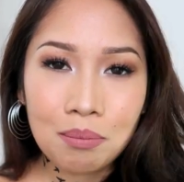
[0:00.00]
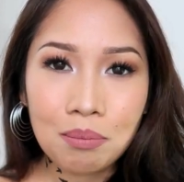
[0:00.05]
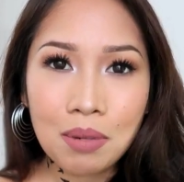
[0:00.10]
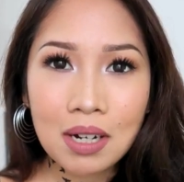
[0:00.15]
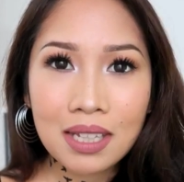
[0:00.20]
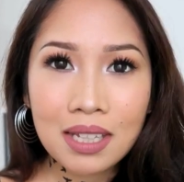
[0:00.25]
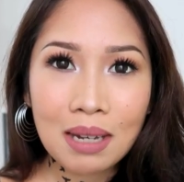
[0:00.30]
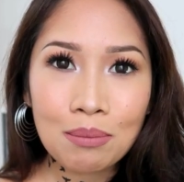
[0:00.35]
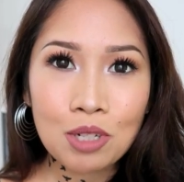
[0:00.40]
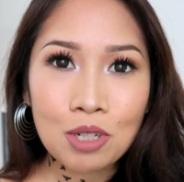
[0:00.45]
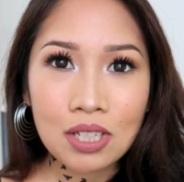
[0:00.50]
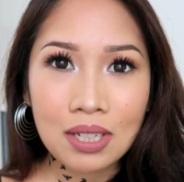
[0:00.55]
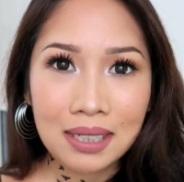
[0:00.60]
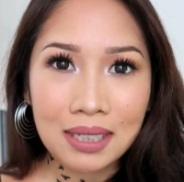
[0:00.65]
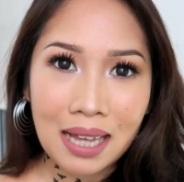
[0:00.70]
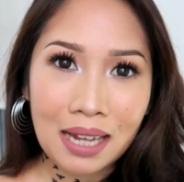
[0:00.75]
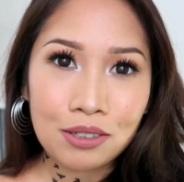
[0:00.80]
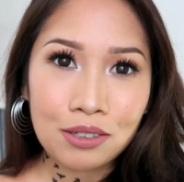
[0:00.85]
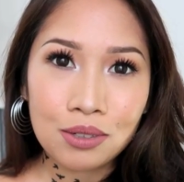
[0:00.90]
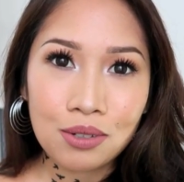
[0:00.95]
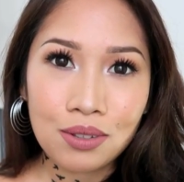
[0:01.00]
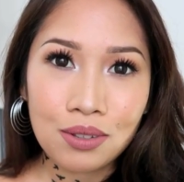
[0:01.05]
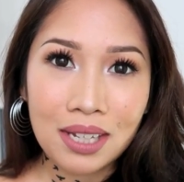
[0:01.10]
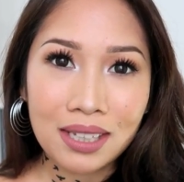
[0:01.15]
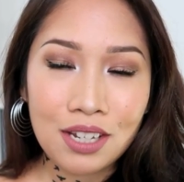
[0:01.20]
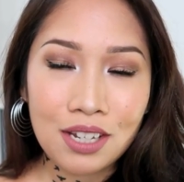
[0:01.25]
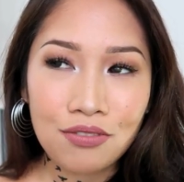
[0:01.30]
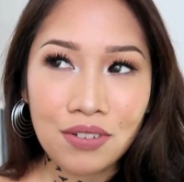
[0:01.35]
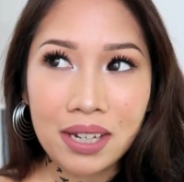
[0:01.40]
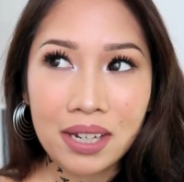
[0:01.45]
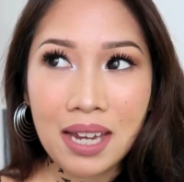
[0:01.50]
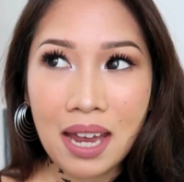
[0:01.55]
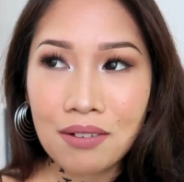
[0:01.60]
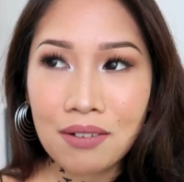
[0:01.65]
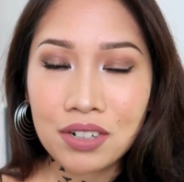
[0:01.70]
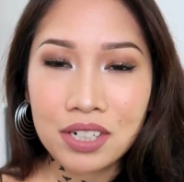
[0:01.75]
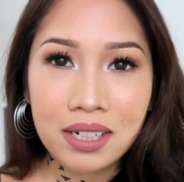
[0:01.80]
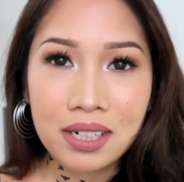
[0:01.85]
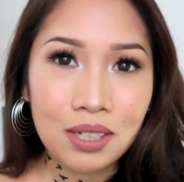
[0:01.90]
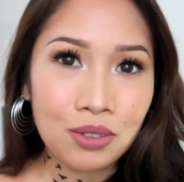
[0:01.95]
But I'm just glad to know that if I
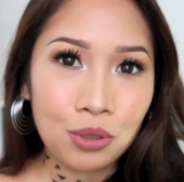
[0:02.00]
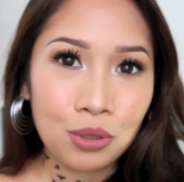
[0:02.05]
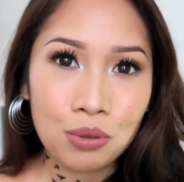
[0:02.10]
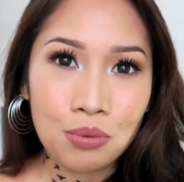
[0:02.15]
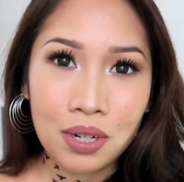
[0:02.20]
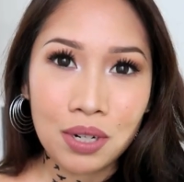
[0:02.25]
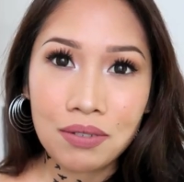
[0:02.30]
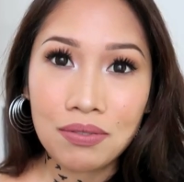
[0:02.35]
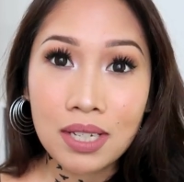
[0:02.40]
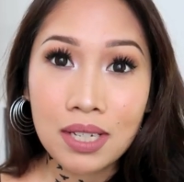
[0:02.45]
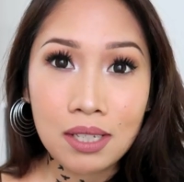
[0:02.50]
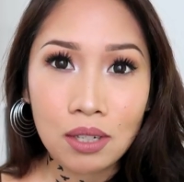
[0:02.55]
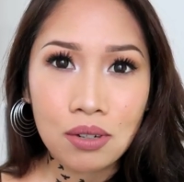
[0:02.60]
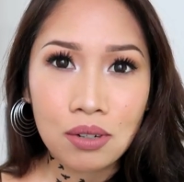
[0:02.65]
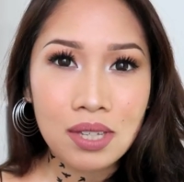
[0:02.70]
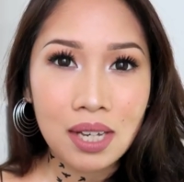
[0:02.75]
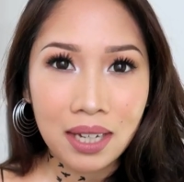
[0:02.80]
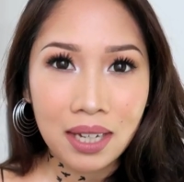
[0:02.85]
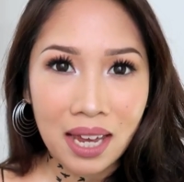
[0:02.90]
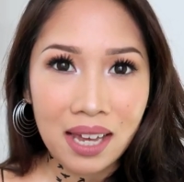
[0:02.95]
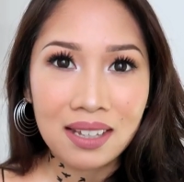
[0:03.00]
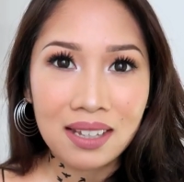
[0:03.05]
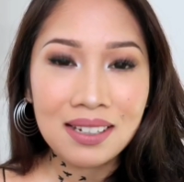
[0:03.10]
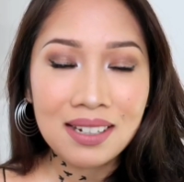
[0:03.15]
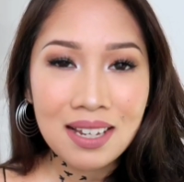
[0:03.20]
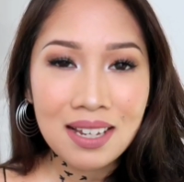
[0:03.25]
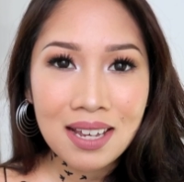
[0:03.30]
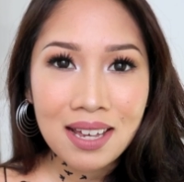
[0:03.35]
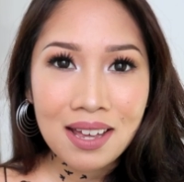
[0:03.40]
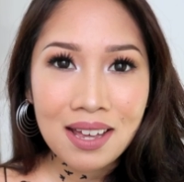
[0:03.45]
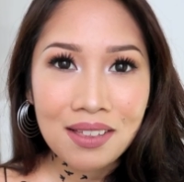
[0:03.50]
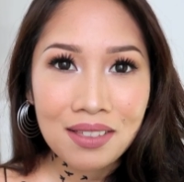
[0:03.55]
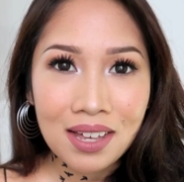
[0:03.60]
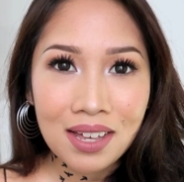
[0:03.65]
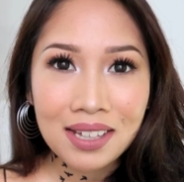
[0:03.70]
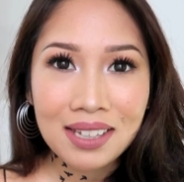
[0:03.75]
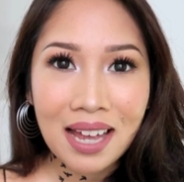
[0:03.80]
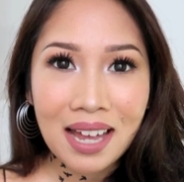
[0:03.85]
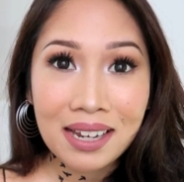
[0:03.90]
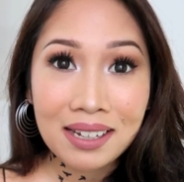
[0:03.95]
ever need to do one of these looks again,
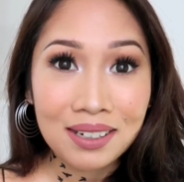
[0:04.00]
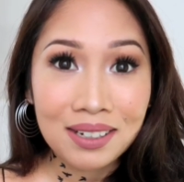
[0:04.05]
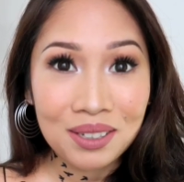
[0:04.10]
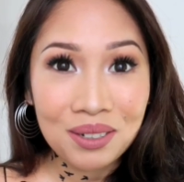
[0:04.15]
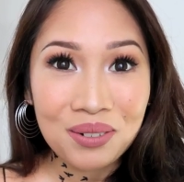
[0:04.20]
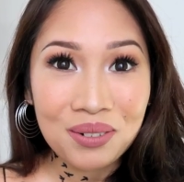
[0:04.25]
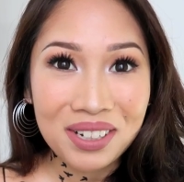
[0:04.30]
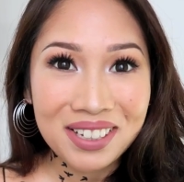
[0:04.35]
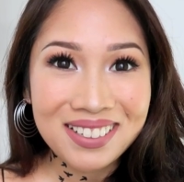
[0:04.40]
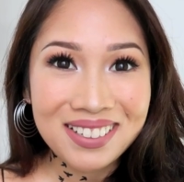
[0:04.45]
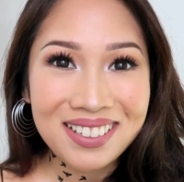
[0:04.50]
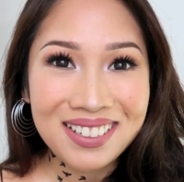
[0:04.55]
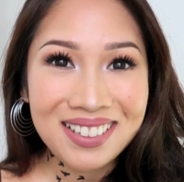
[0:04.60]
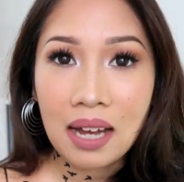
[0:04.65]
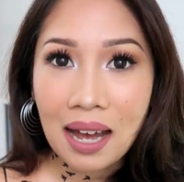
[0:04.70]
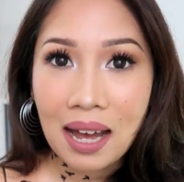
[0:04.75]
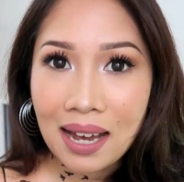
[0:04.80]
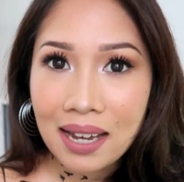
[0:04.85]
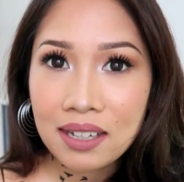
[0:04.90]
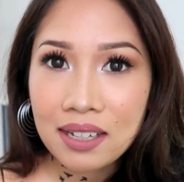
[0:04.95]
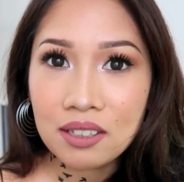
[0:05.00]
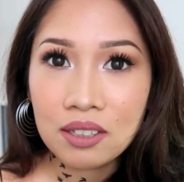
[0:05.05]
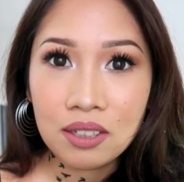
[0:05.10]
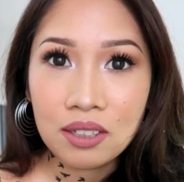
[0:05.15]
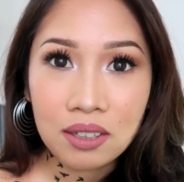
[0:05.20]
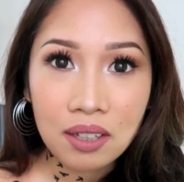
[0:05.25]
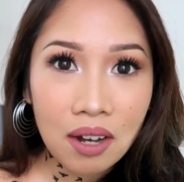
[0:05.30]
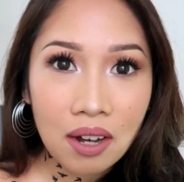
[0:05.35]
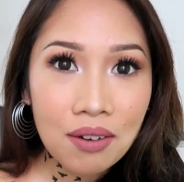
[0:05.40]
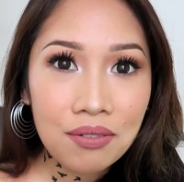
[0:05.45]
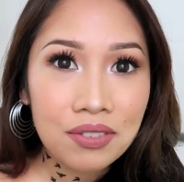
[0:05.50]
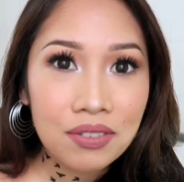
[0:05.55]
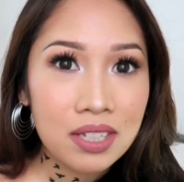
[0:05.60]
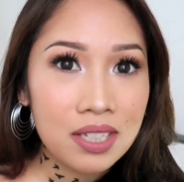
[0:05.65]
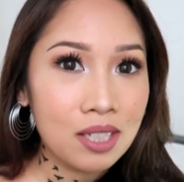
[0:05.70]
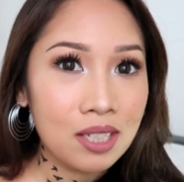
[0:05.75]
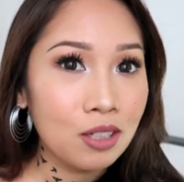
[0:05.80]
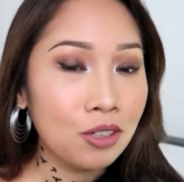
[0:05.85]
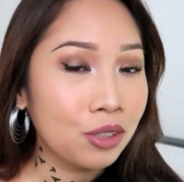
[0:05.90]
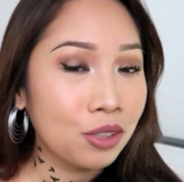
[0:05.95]
that I can do it. I love
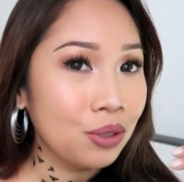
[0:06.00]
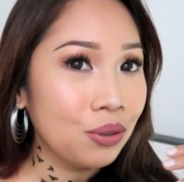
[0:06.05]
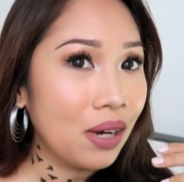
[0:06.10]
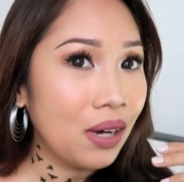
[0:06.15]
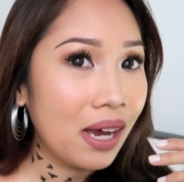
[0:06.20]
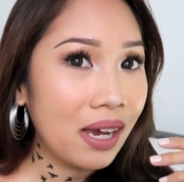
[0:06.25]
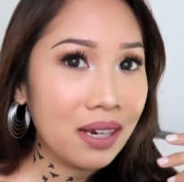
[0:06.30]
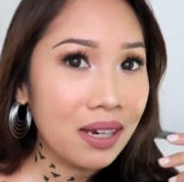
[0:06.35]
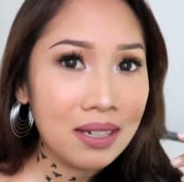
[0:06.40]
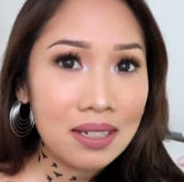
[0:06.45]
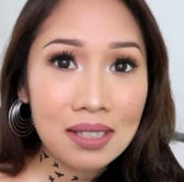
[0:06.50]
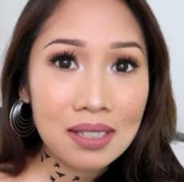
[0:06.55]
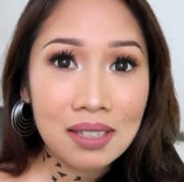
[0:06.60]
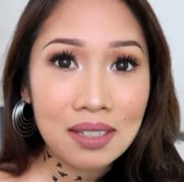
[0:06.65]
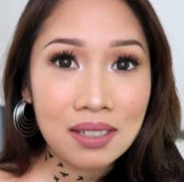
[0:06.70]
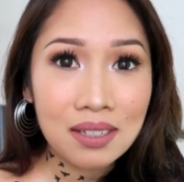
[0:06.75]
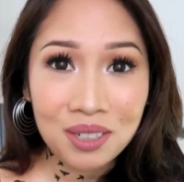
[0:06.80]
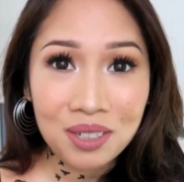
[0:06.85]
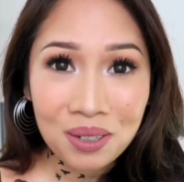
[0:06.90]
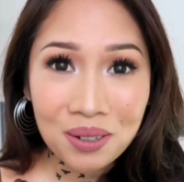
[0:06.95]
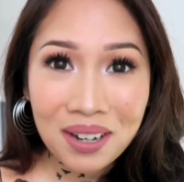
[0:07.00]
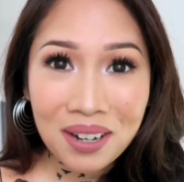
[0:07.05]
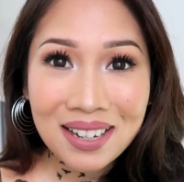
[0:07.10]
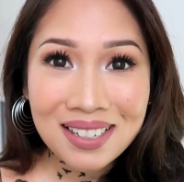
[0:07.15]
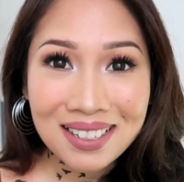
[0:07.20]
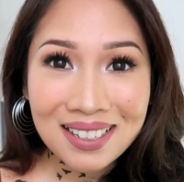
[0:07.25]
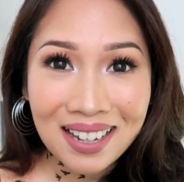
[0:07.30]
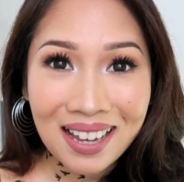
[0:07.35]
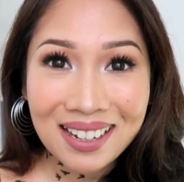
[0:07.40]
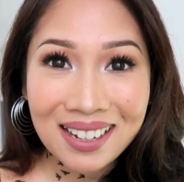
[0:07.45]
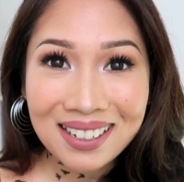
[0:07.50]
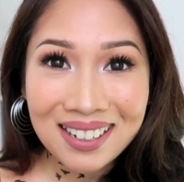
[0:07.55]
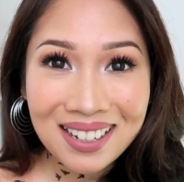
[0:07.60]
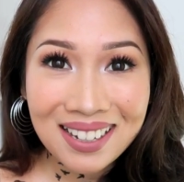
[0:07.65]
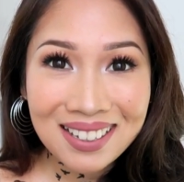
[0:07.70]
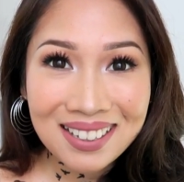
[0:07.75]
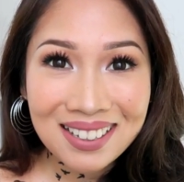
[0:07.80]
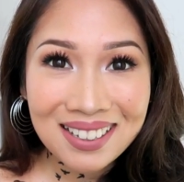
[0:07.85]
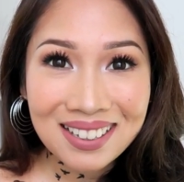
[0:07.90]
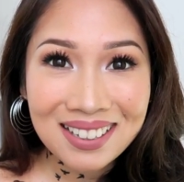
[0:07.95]
this look, you guys. Do you guys like
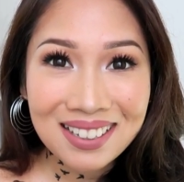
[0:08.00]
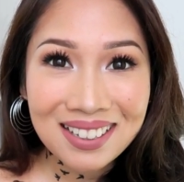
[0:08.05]
it?